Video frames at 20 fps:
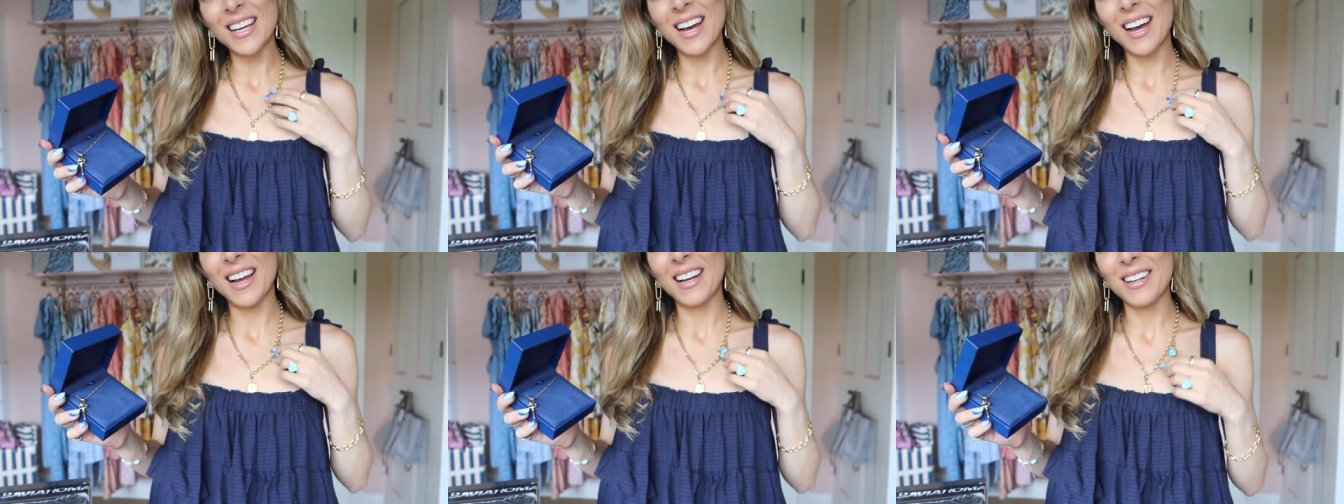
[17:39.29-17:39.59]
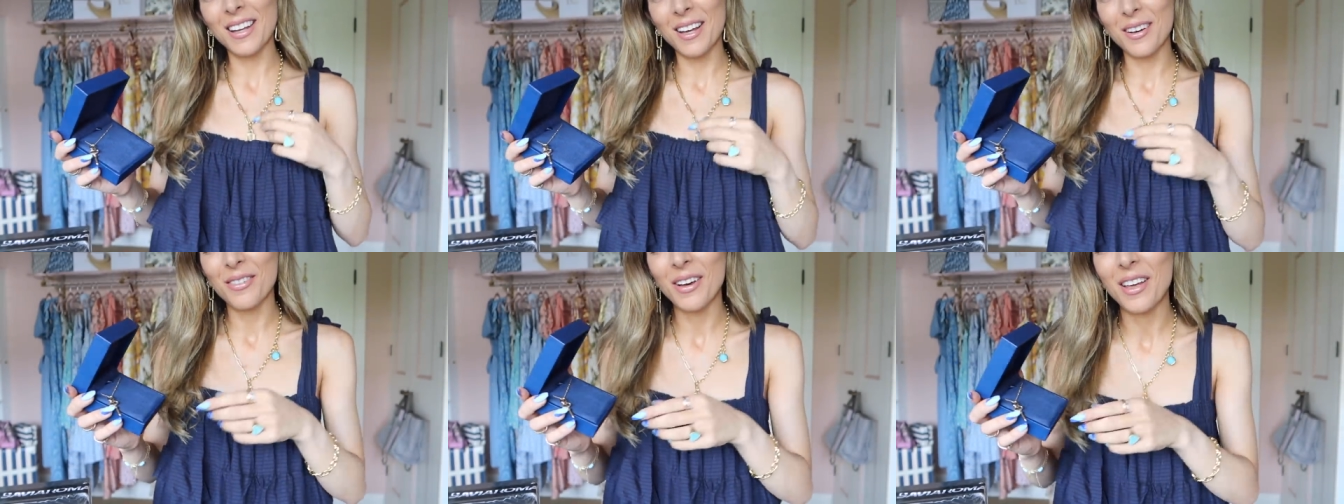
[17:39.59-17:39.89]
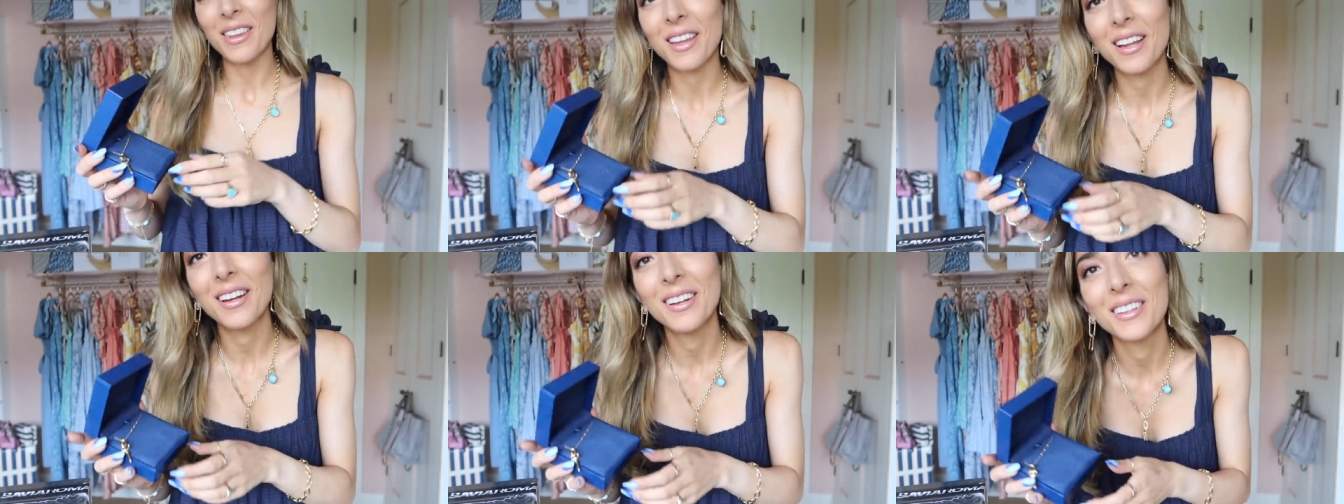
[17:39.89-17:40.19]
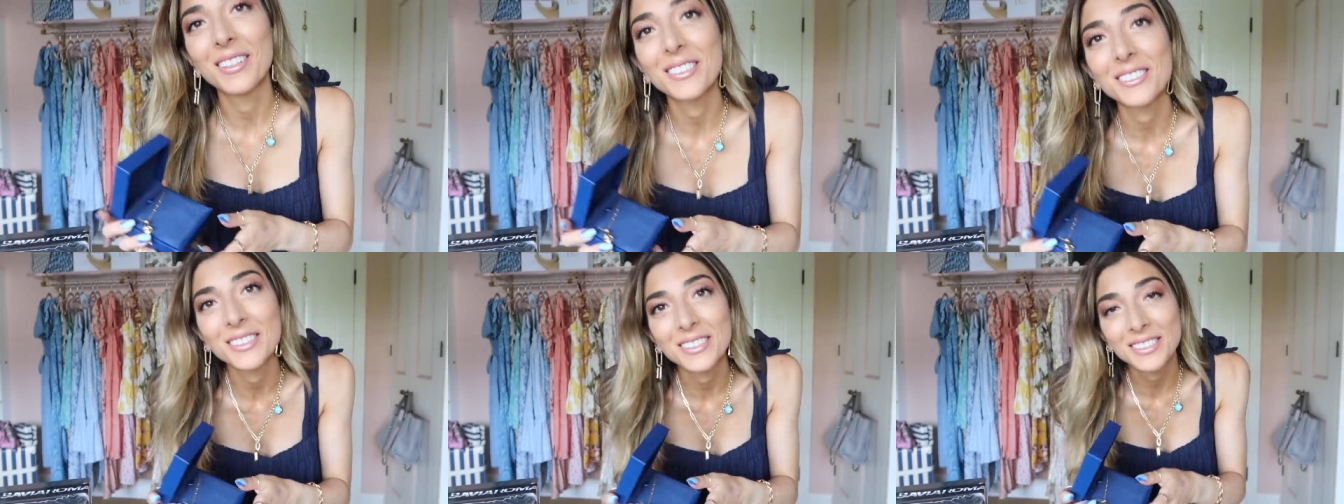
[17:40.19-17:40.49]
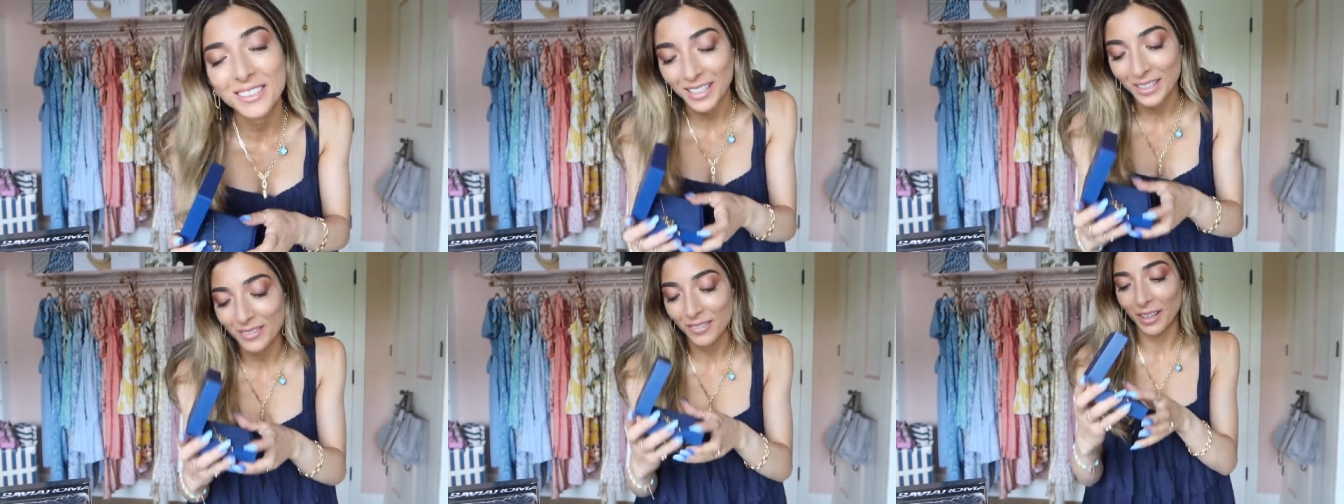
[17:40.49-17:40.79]
I love how that looks.
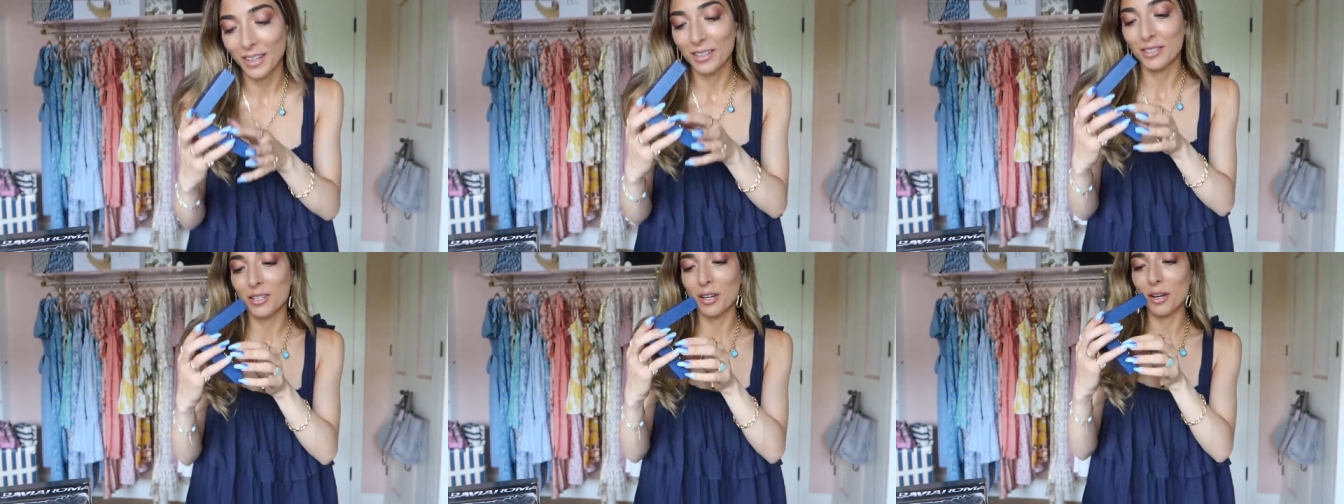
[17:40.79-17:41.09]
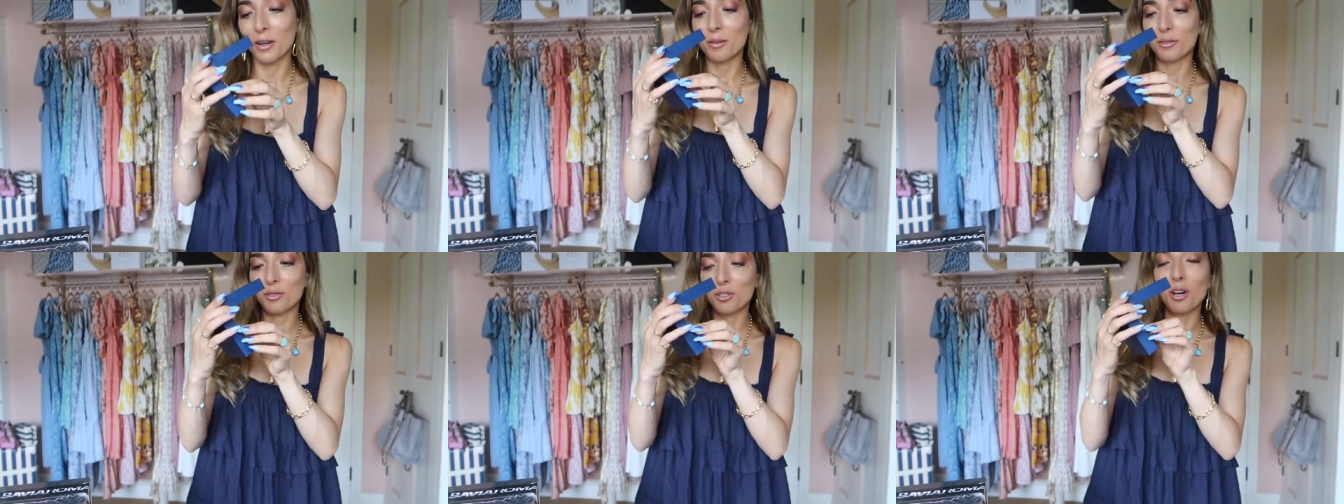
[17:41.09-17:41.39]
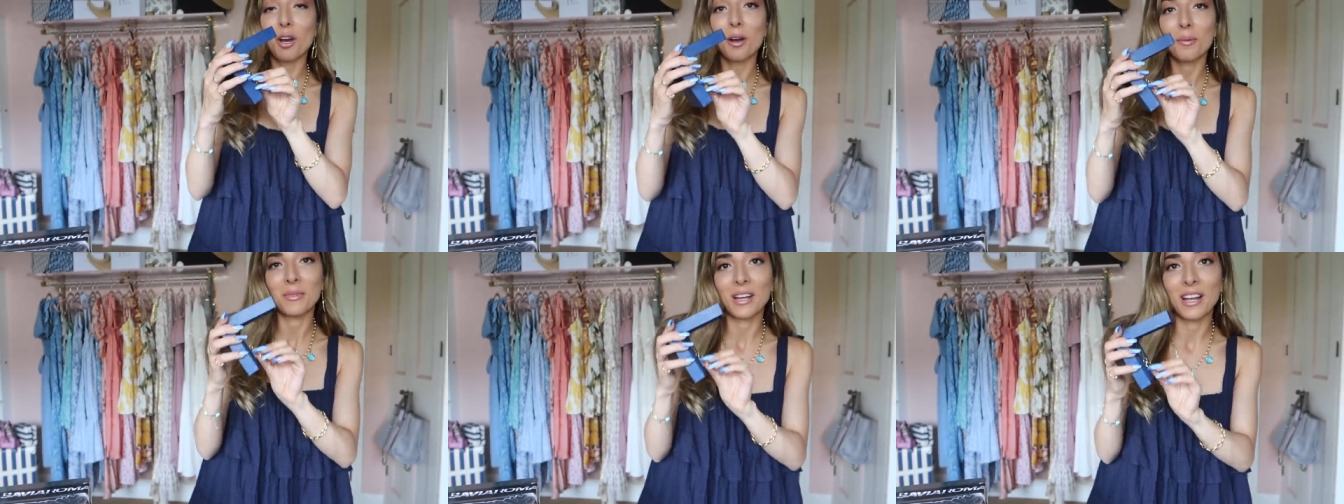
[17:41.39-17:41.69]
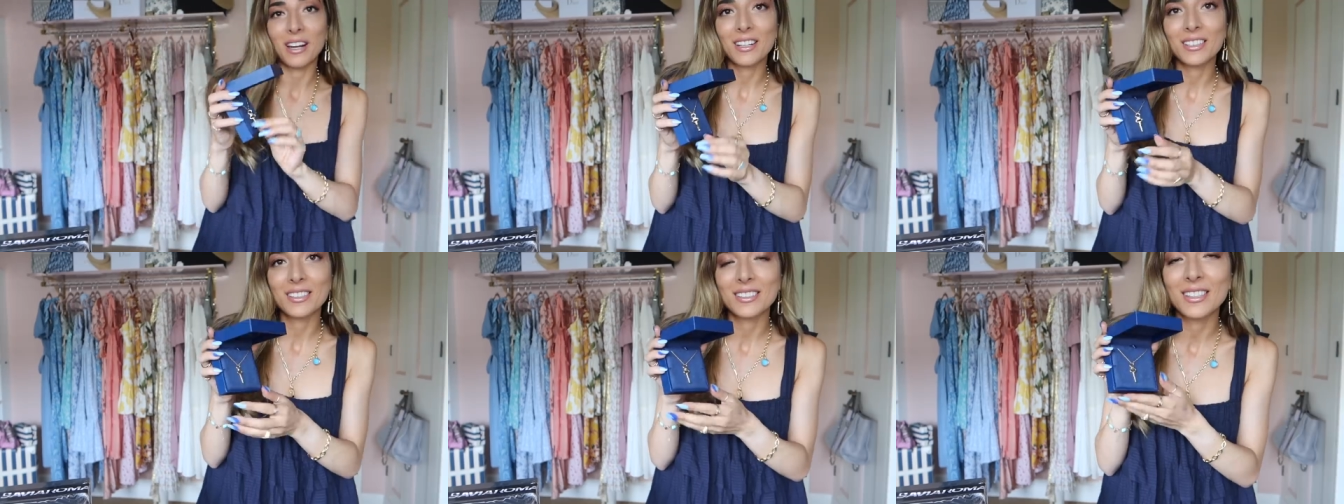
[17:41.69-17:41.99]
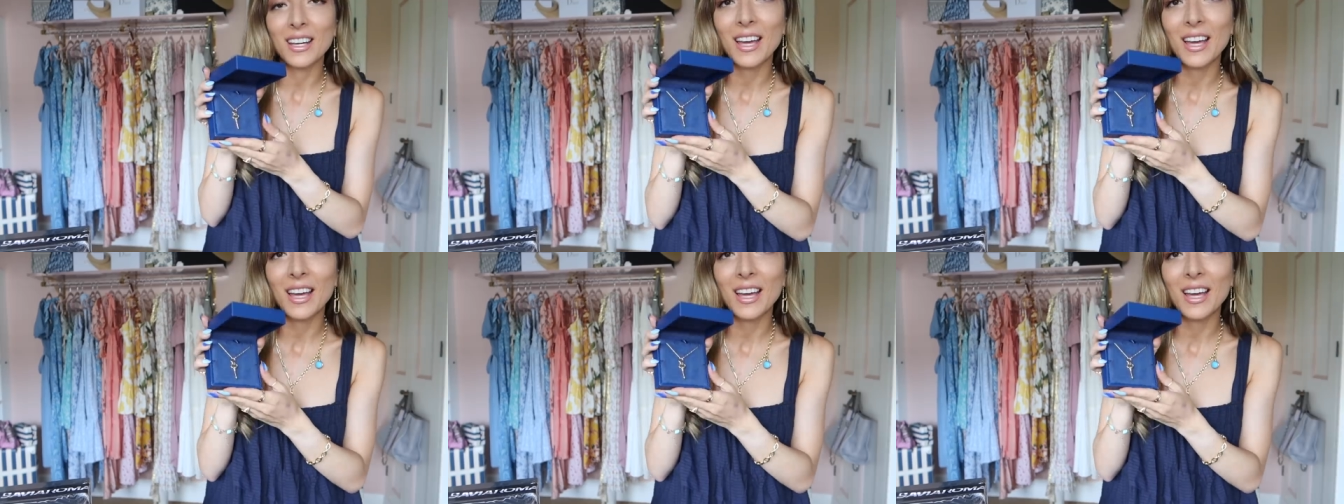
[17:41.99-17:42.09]
It's kind of like a charm necklace